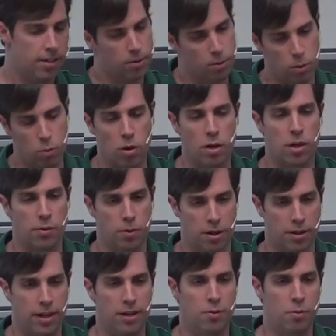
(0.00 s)
We're working
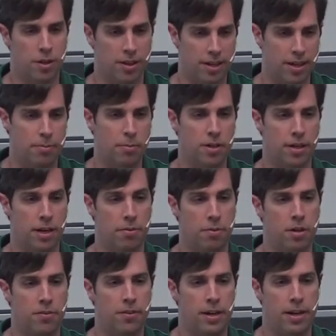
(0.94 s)
on that with them to get
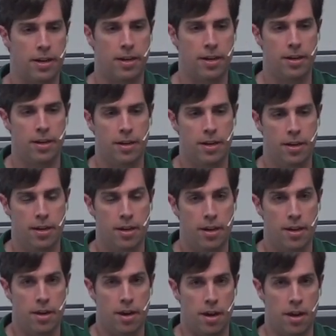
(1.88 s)
rid of that.
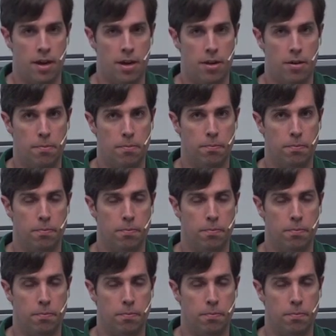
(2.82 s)
Sorry,